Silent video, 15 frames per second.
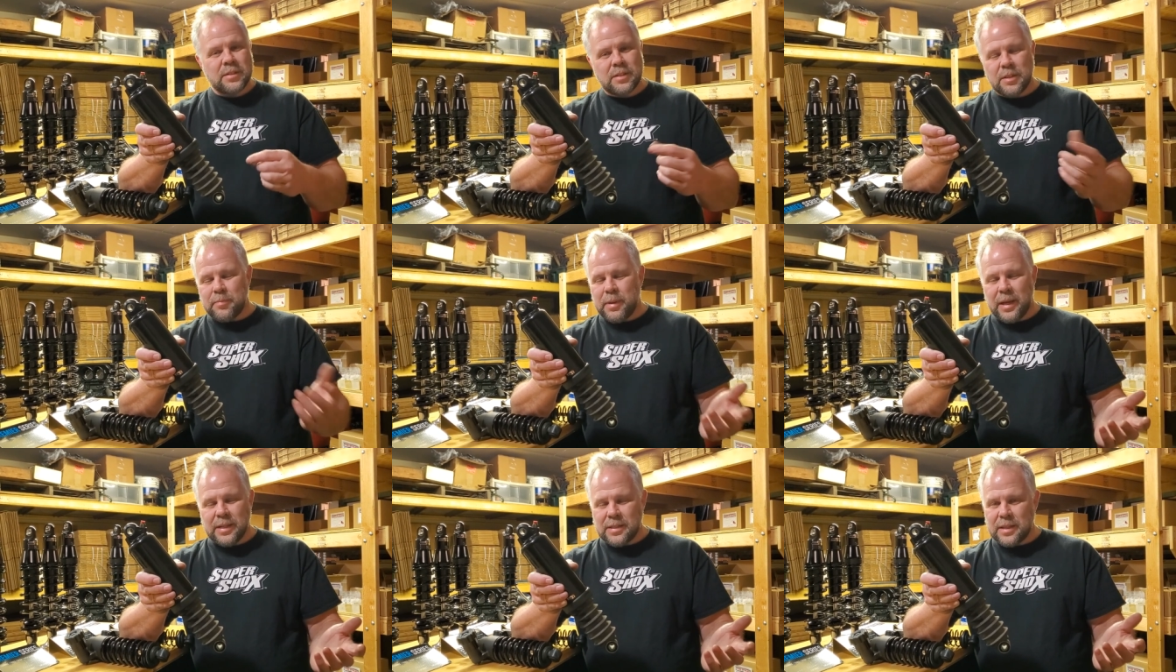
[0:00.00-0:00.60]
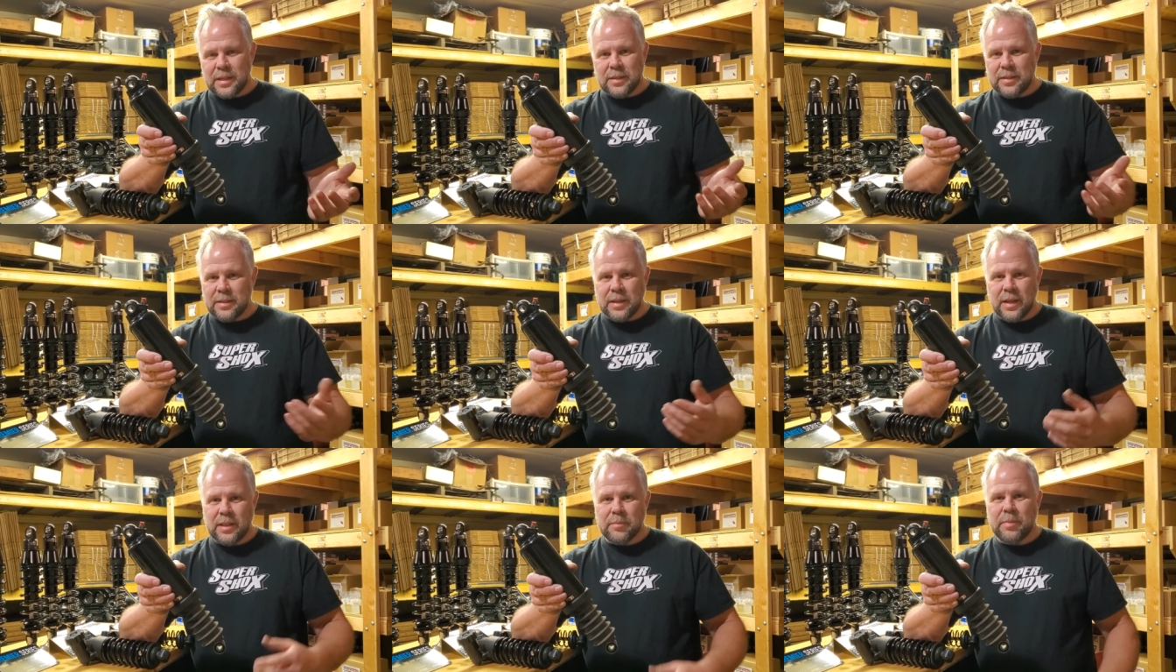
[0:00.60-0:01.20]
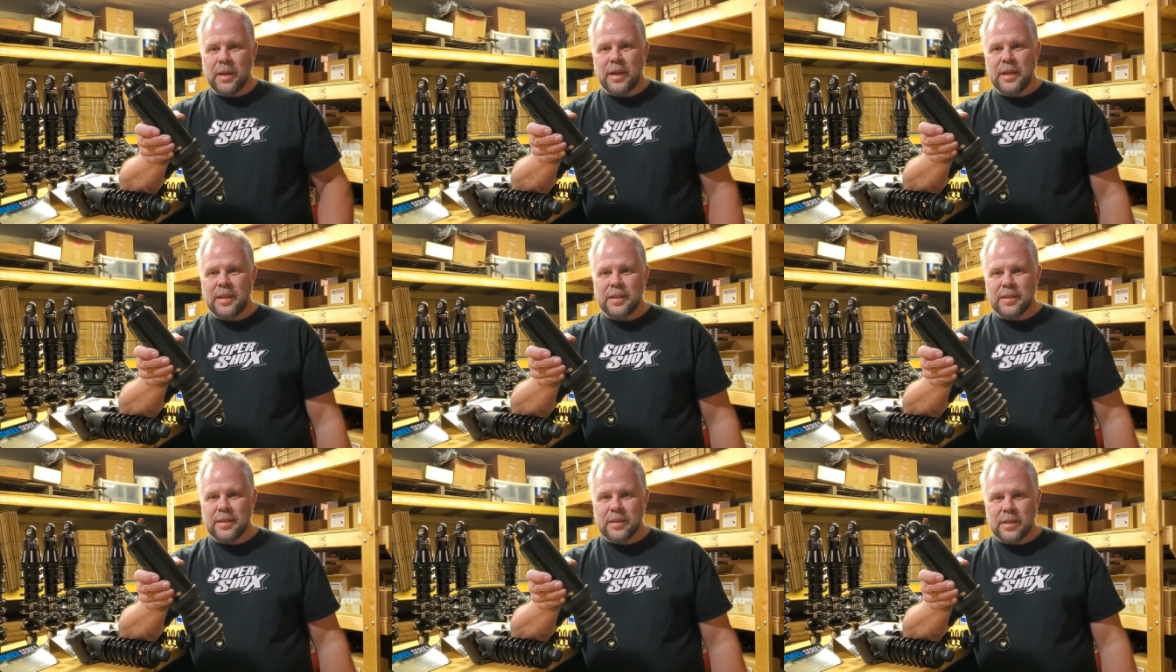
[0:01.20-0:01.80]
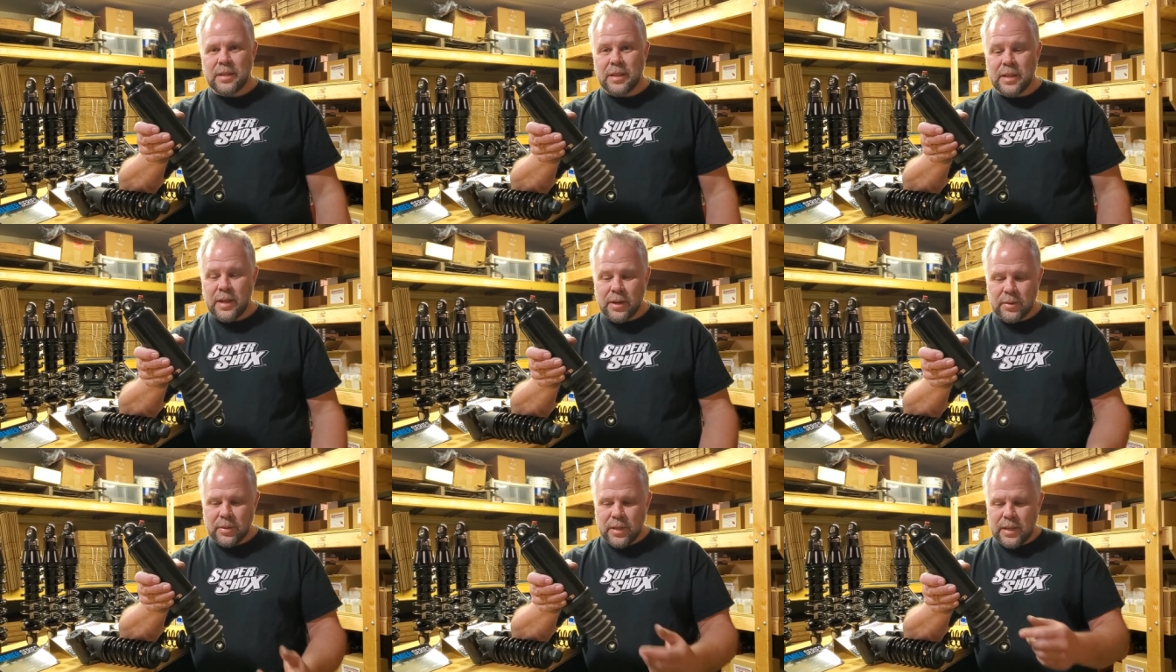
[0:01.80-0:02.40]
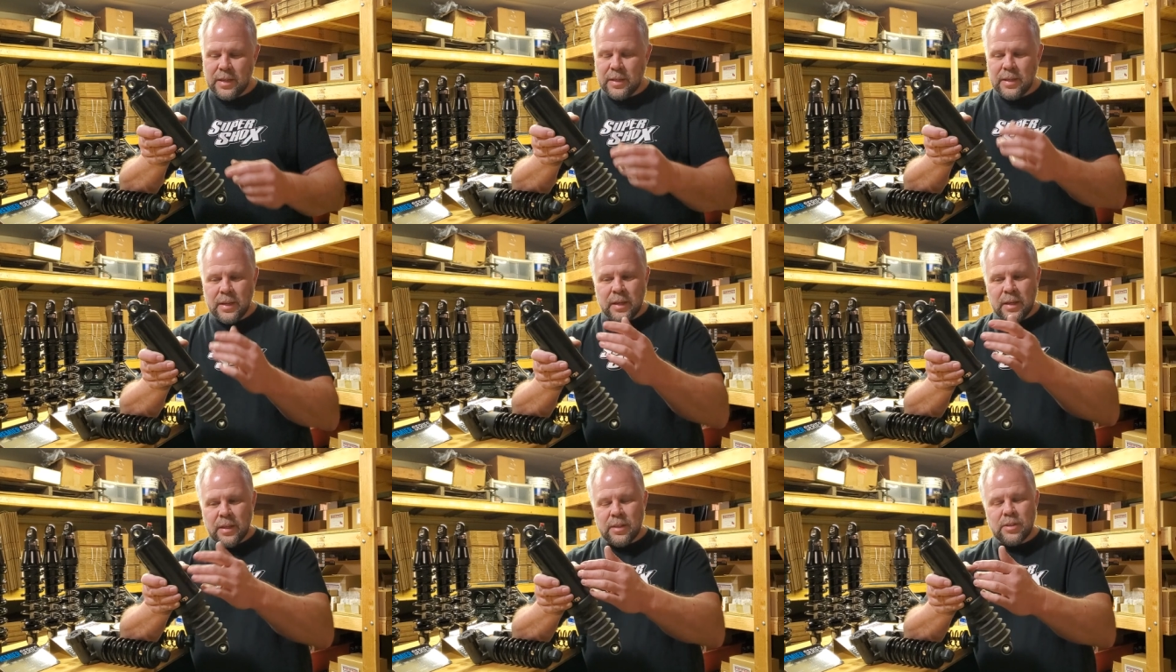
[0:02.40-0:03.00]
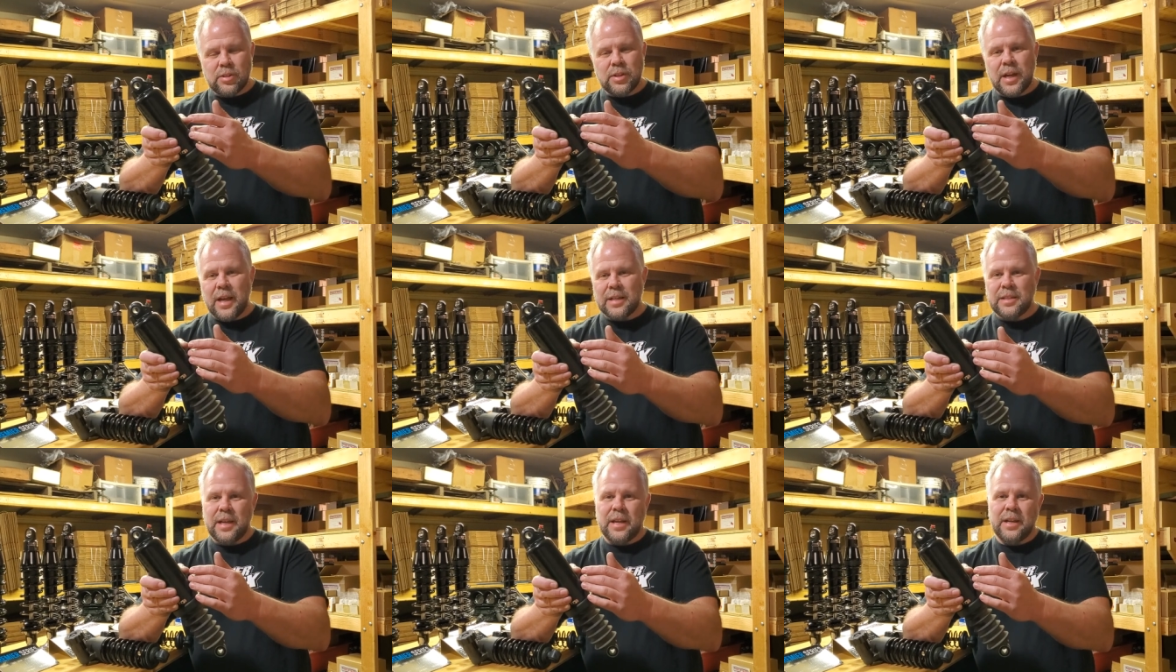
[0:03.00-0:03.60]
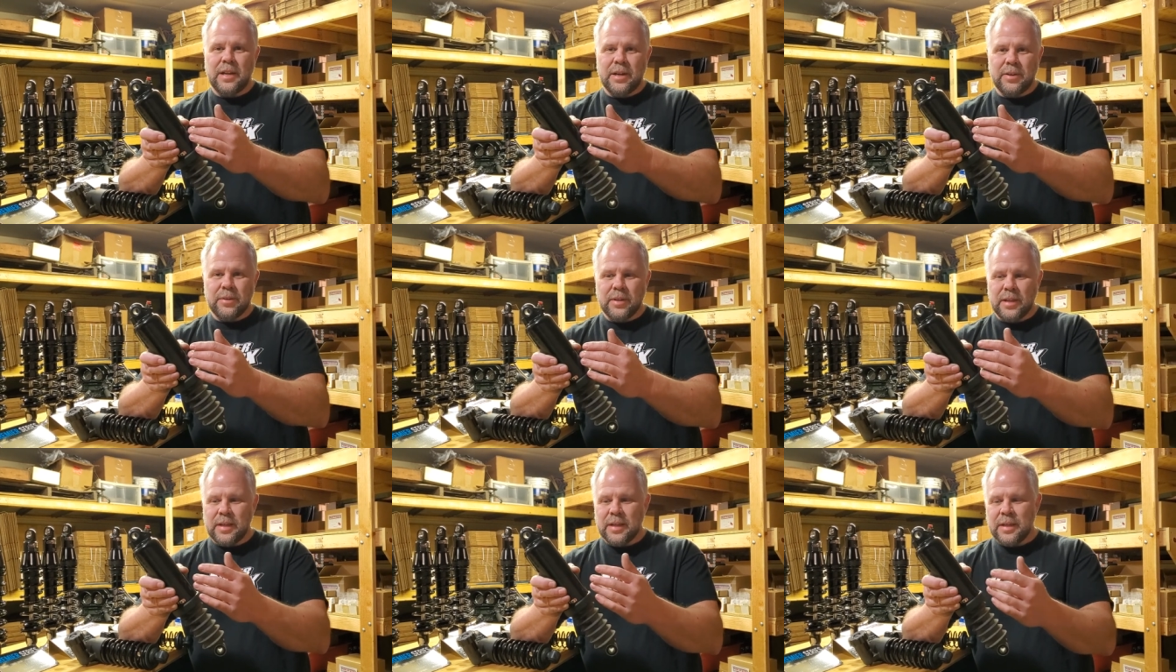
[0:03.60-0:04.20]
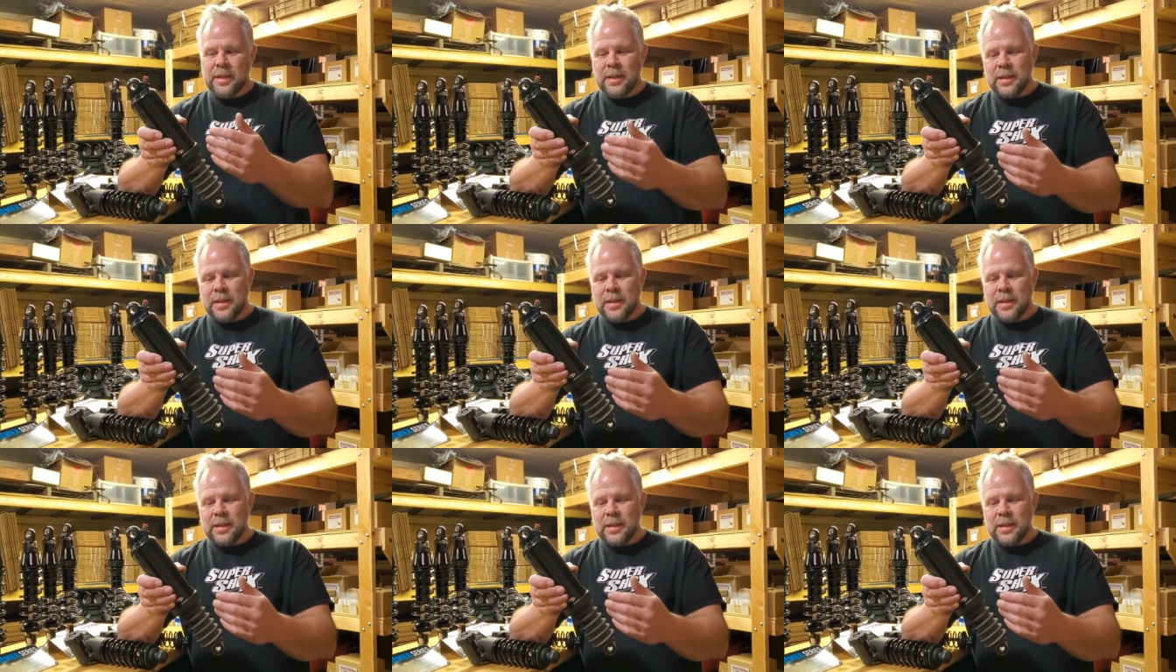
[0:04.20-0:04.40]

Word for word: depends on, on the bike and, and the air leak. The shocks had an air leak.